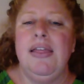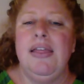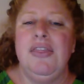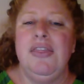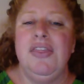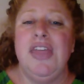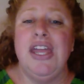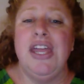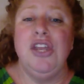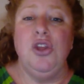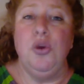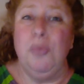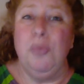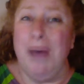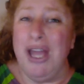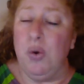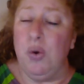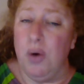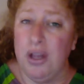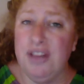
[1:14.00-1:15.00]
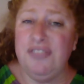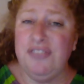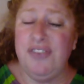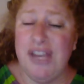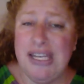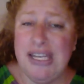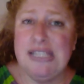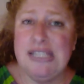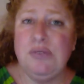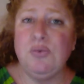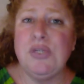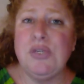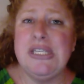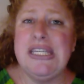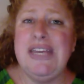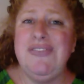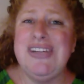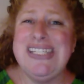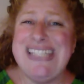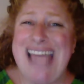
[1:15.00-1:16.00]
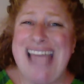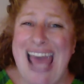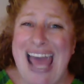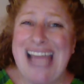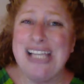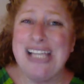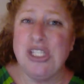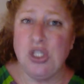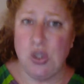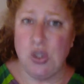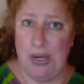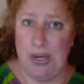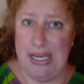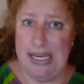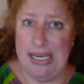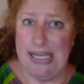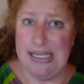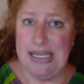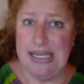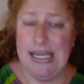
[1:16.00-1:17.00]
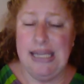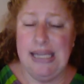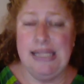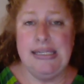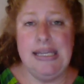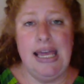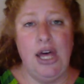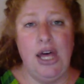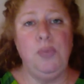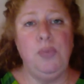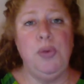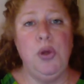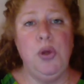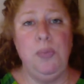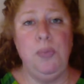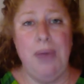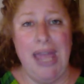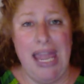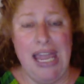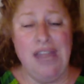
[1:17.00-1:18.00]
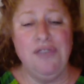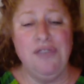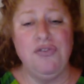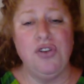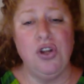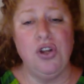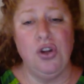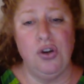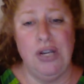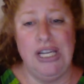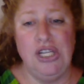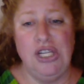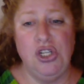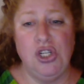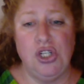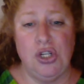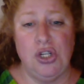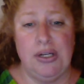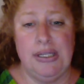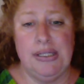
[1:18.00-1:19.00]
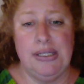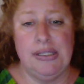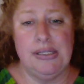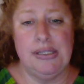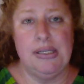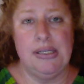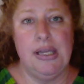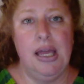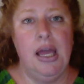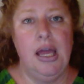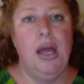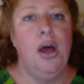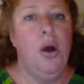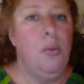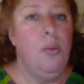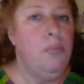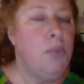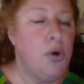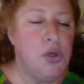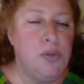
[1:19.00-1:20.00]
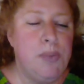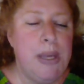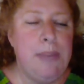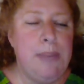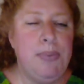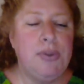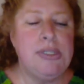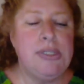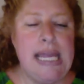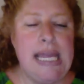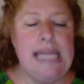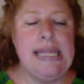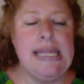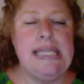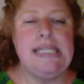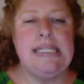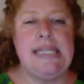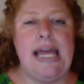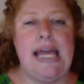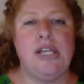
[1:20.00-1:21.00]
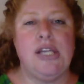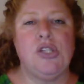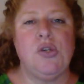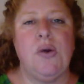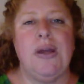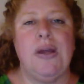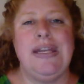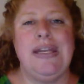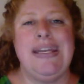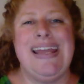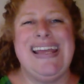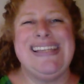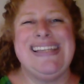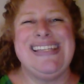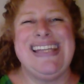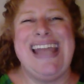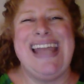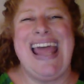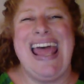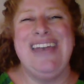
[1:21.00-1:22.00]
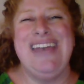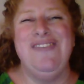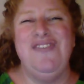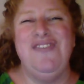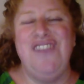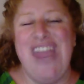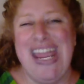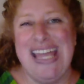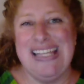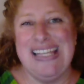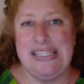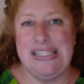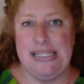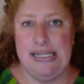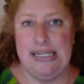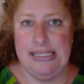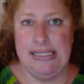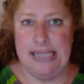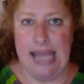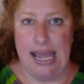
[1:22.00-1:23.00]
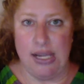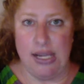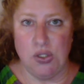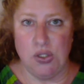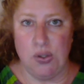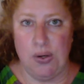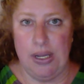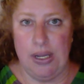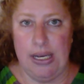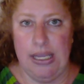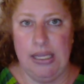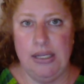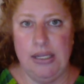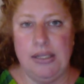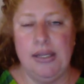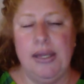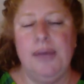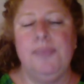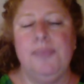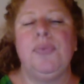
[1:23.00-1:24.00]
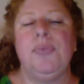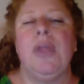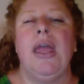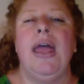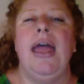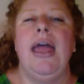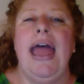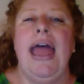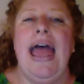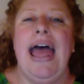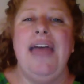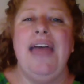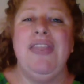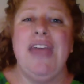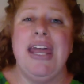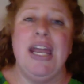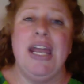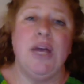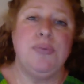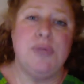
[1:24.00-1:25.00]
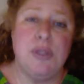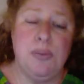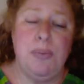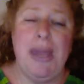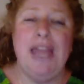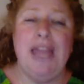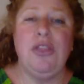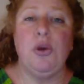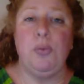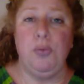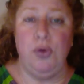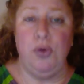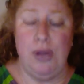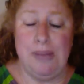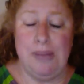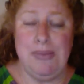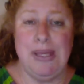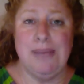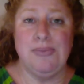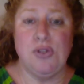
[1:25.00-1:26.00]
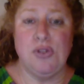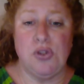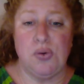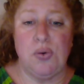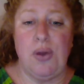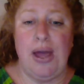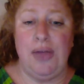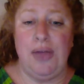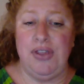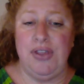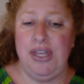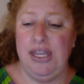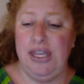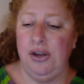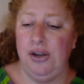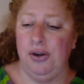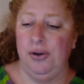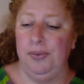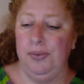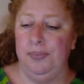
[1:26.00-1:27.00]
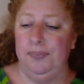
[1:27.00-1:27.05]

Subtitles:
then you might qualify to receive a tax credit to help you pay for your insurance. Most people take this tax credit as an advanced tax credit, and that helps them pay their premiums throughout the year.